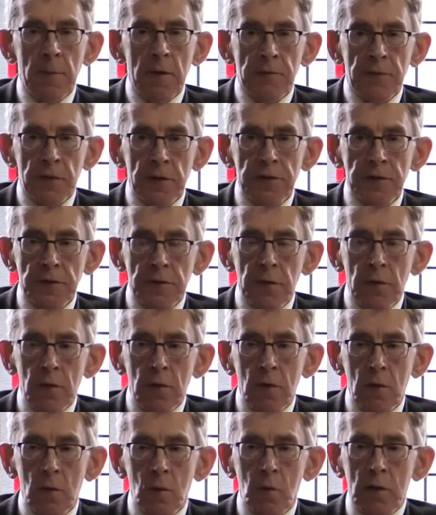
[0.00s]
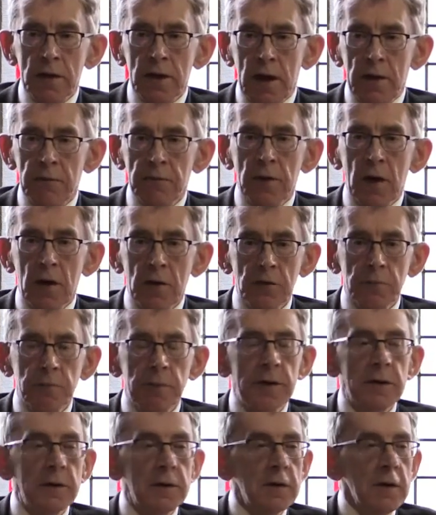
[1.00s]
First of all, we have not
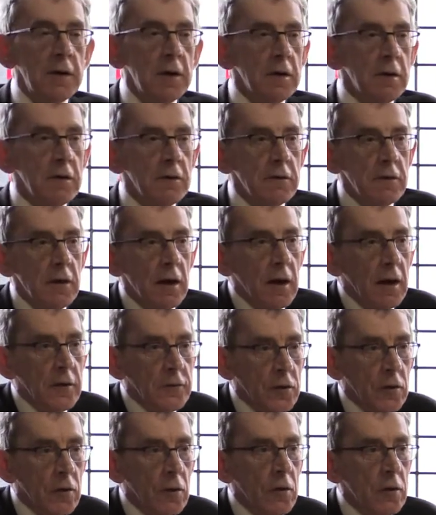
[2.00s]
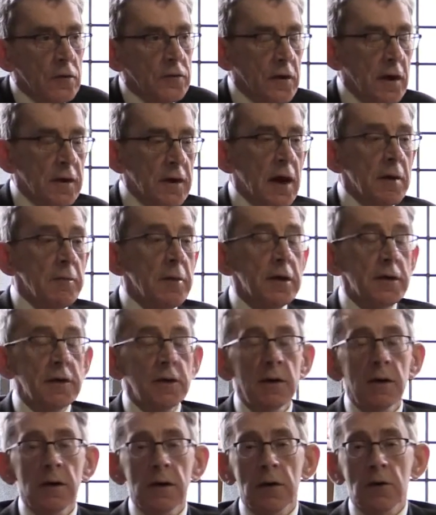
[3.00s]
been at all
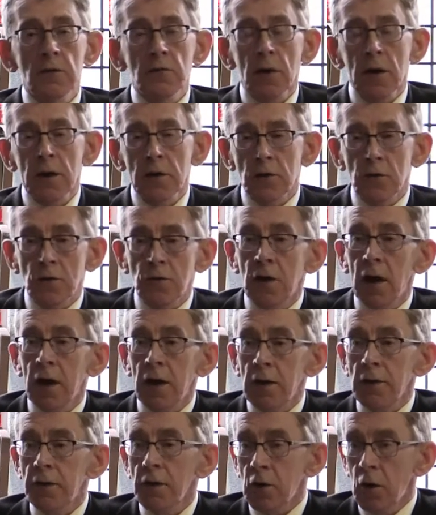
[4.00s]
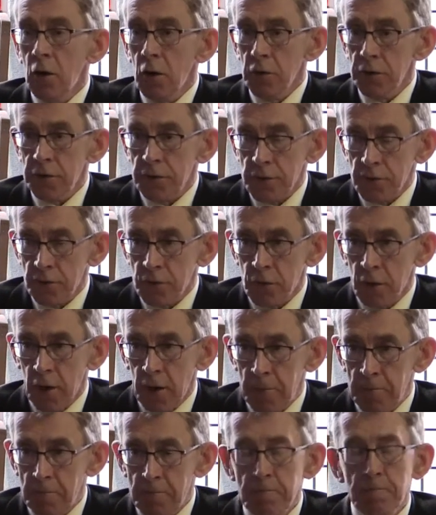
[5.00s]
dynamic in trying to tackle the causes of
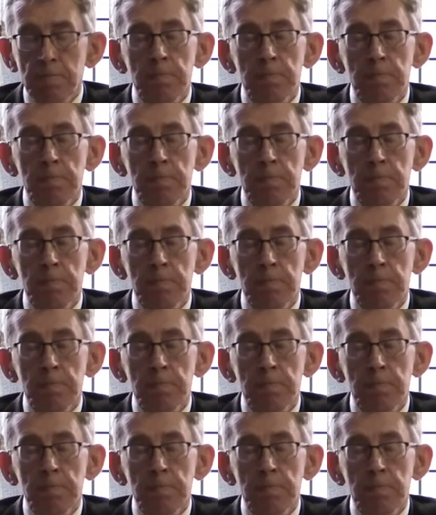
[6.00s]
crime.